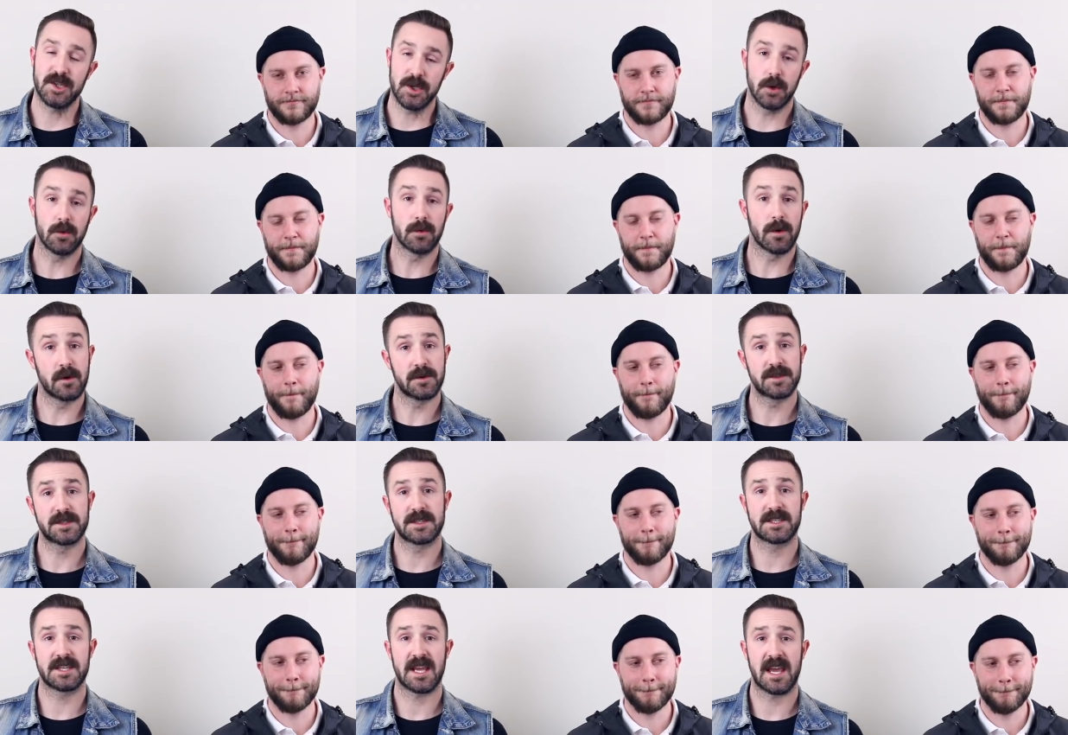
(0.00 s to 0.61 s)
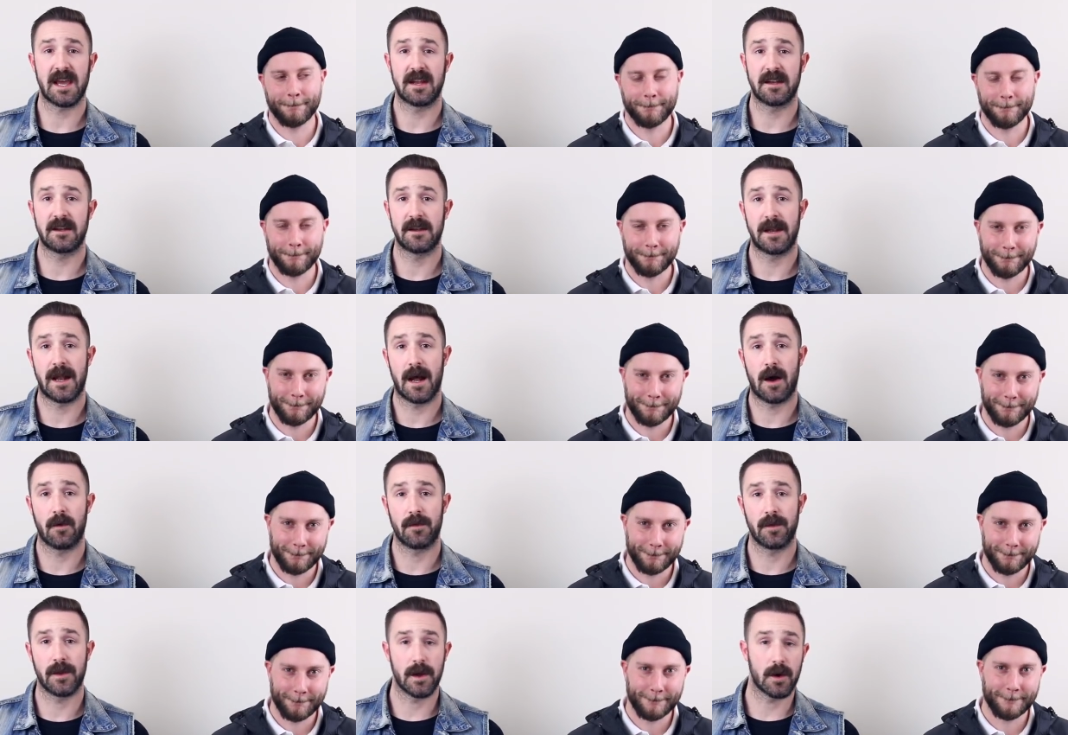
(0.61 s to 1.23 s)
Speaker 1: two roses
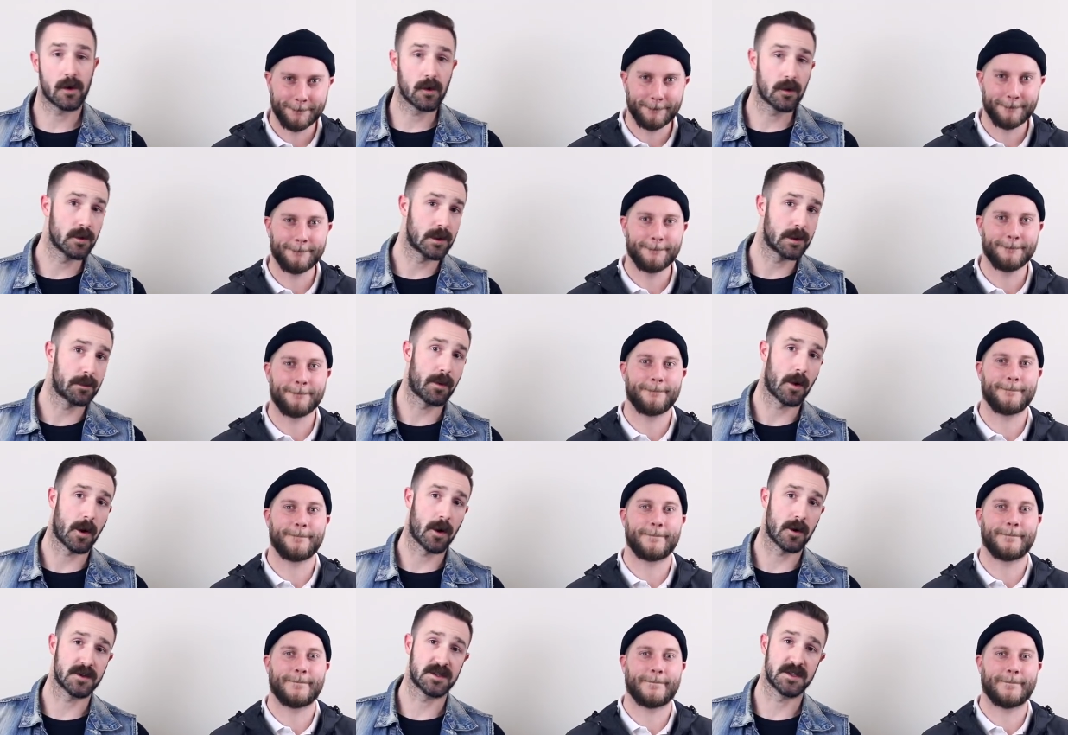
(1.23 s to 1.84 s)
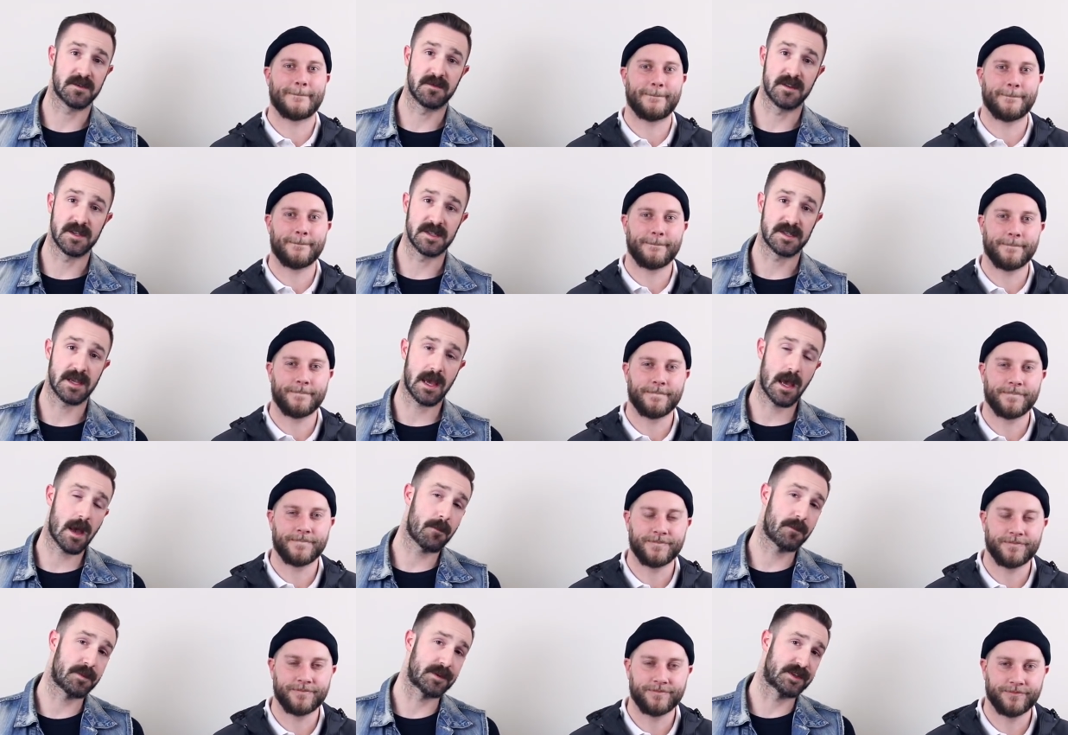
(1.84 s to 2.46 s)
handed out in the early parts of
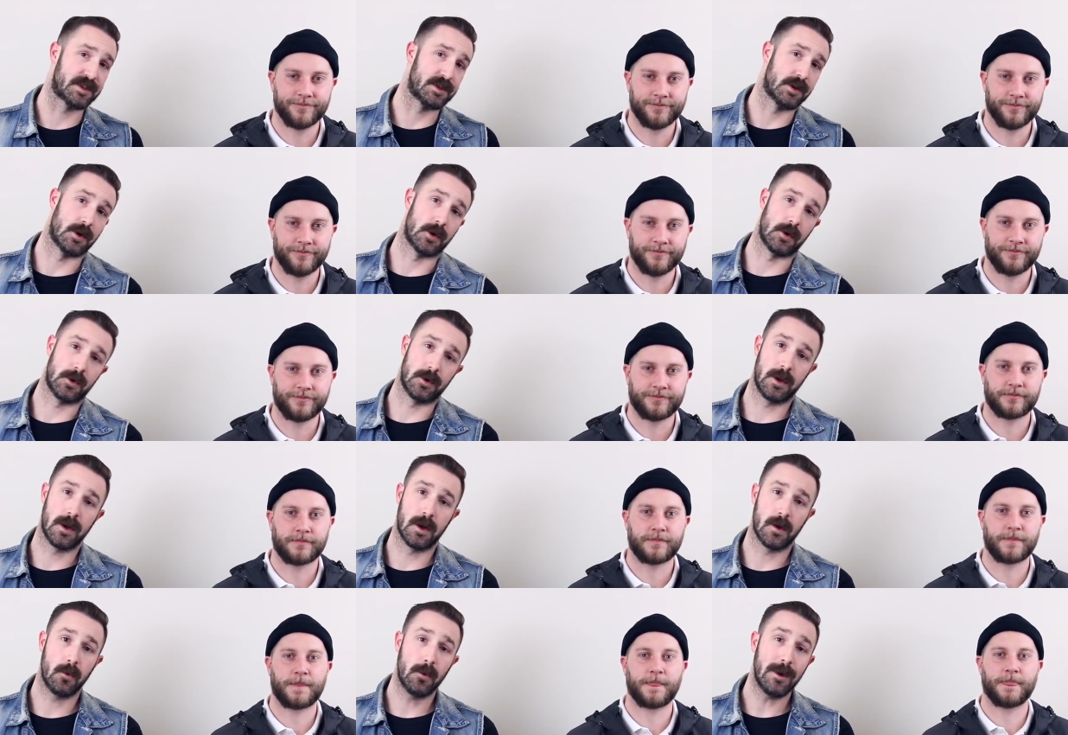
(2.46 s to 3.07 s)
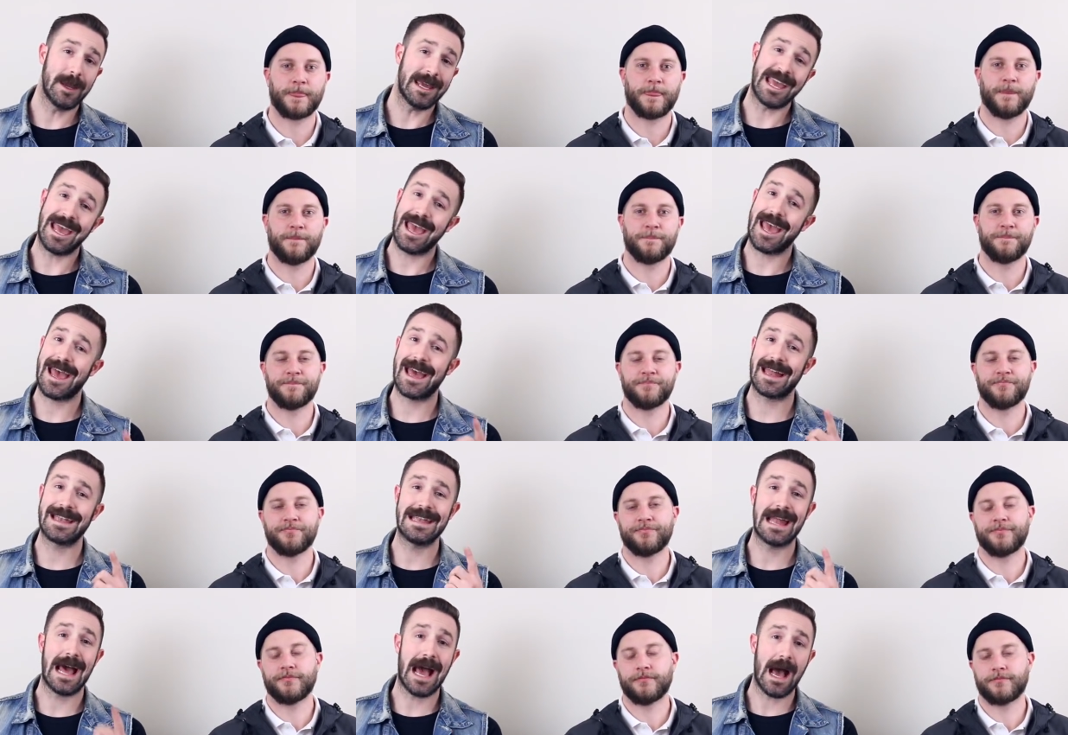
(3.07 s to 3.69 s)
this episode, we
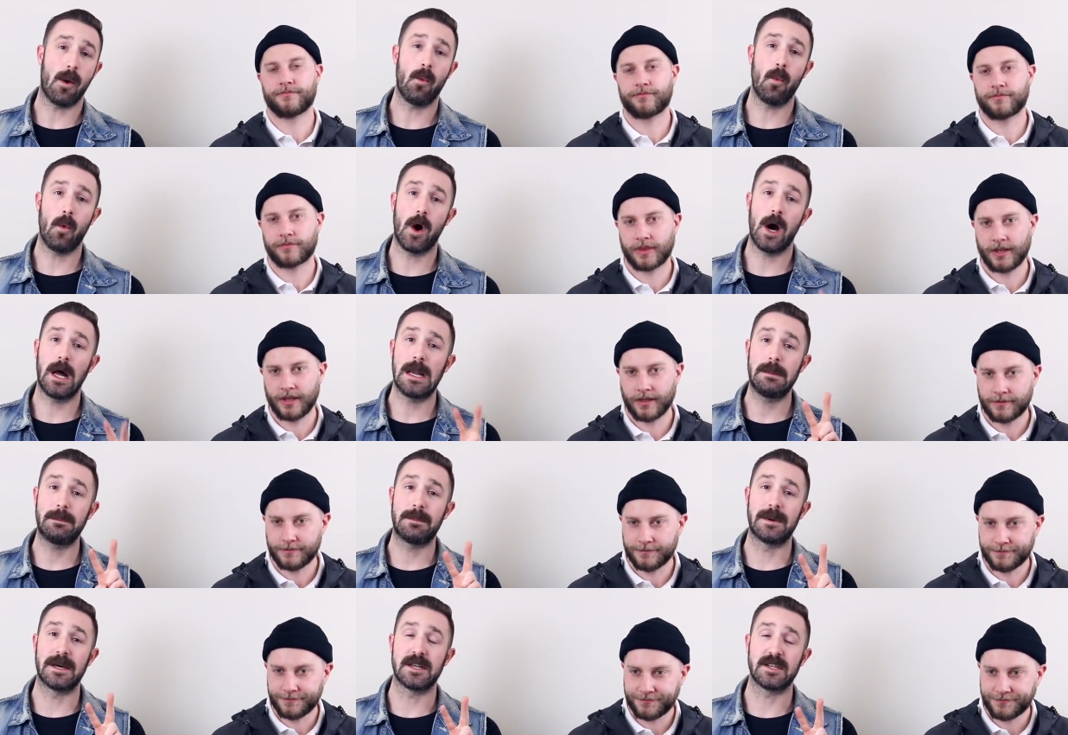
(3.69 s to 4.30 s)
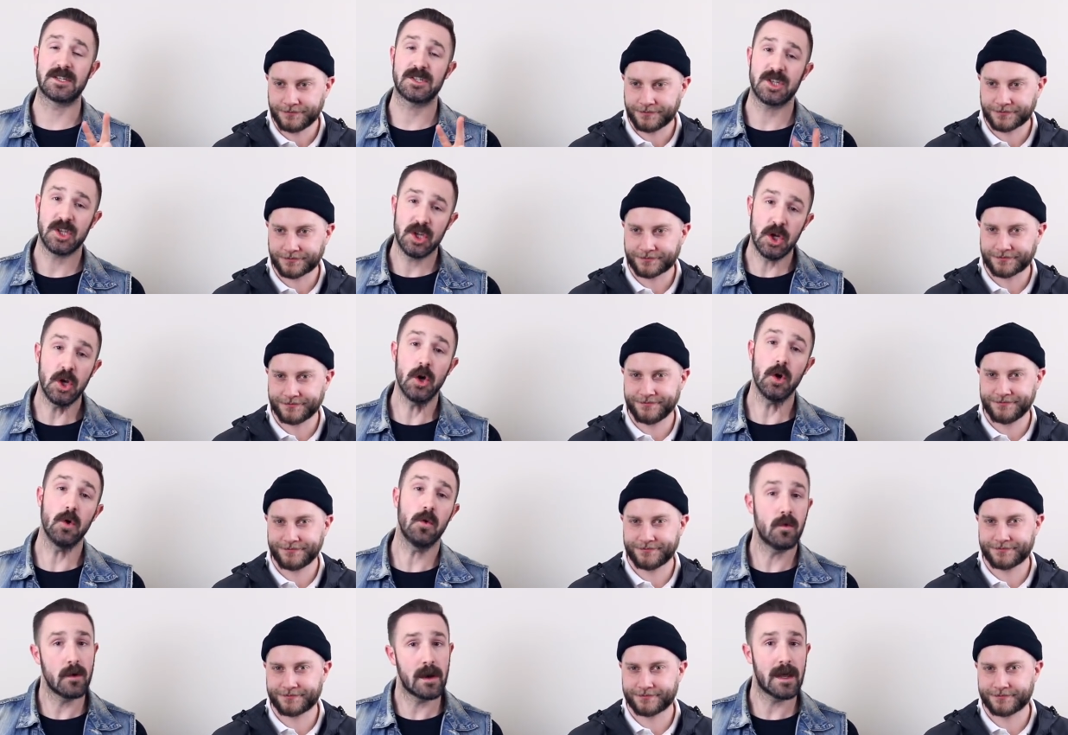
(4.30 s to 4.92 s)
had not one but
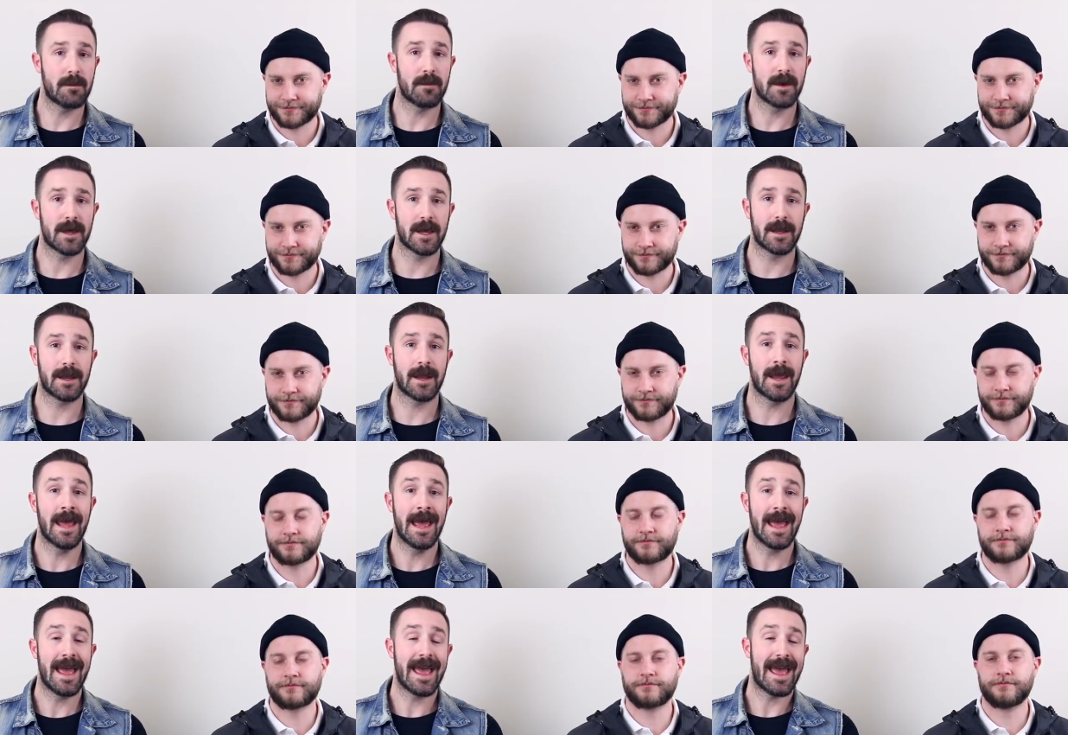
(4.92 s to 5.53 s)
two women